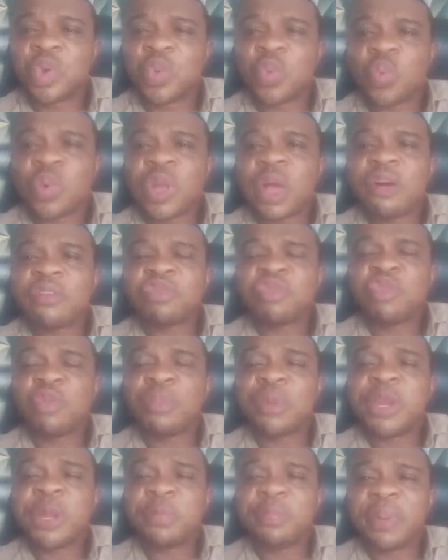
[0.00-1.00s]
we have so
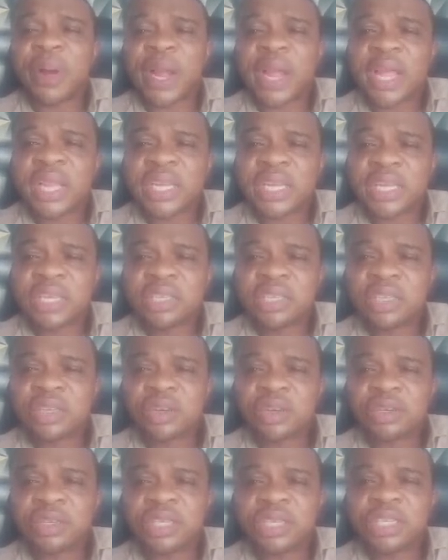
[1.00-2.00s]
many packages
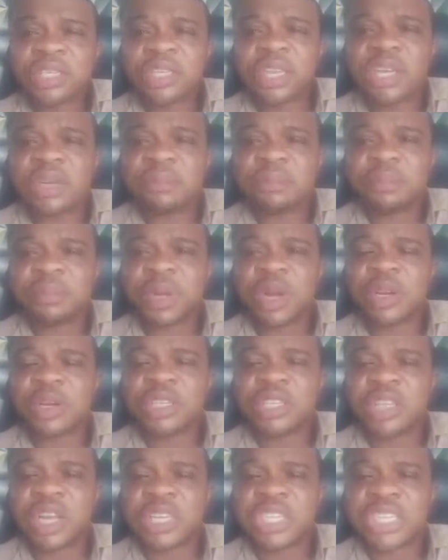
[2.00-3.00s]
on this
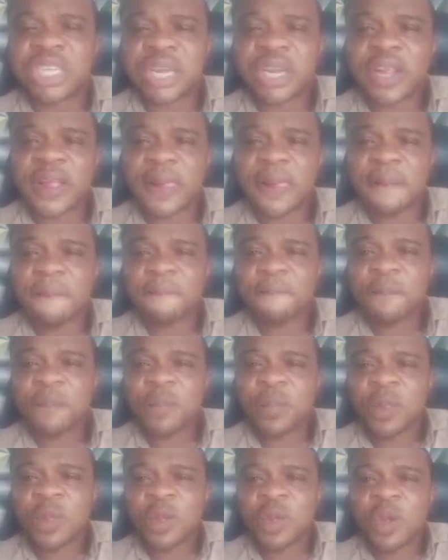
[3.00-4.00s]
our channel.
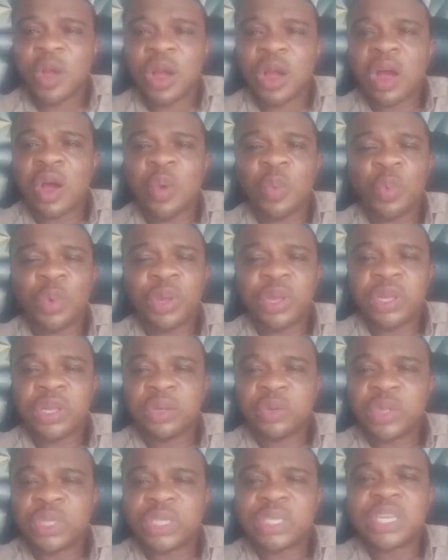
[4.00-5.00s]
We
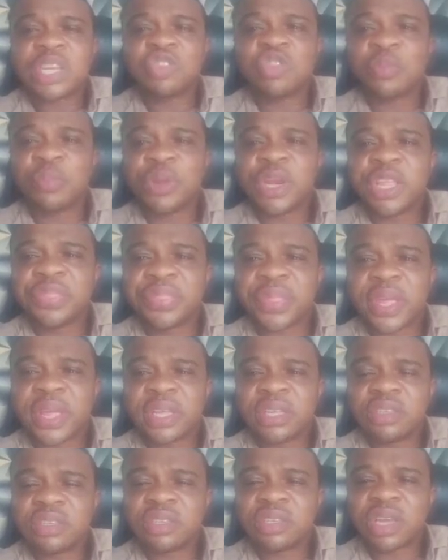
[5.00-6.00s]
sell so many
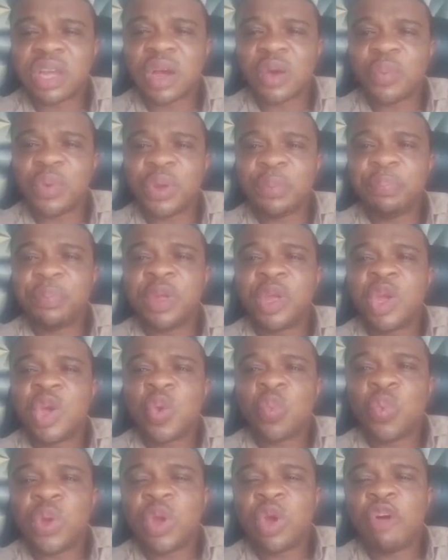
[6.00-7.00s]
things.
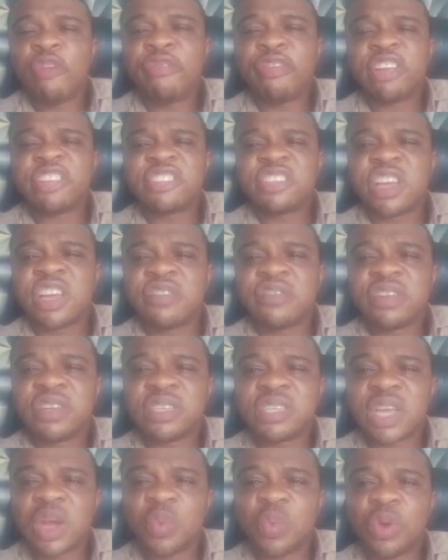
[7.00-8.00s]
We offer
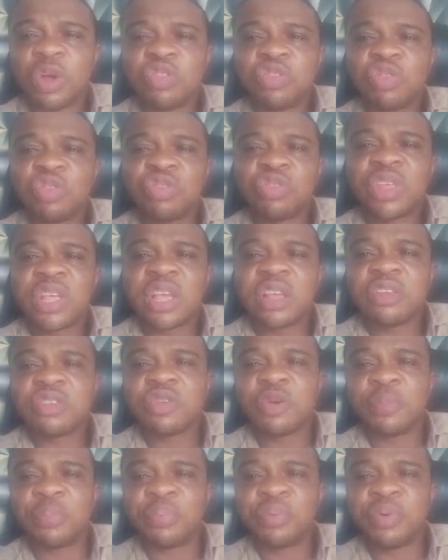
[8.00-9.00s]
service, and we also sell
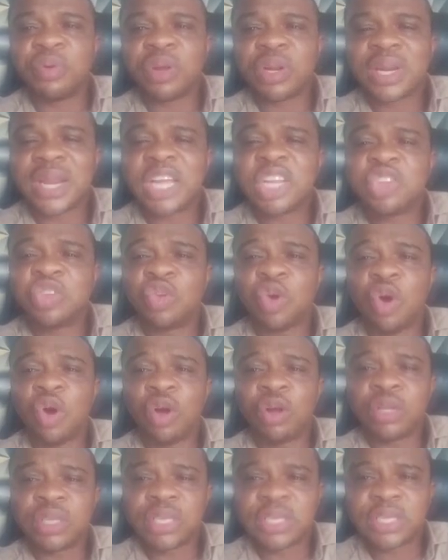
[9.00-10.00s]
some products like
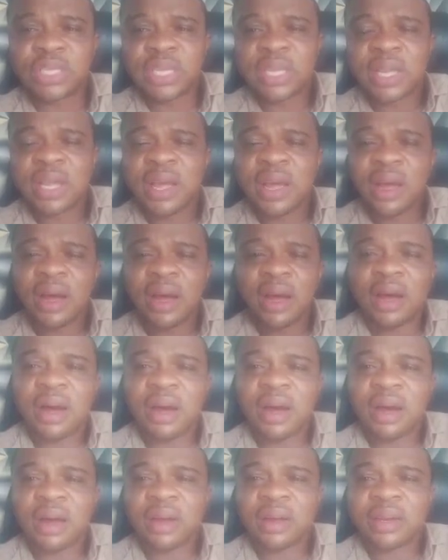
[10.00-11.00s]
doors,
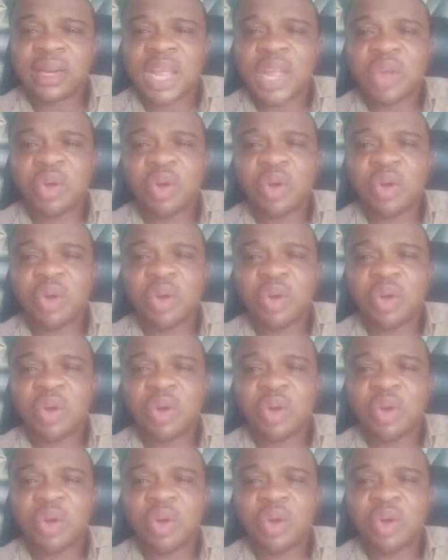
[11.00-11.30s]
like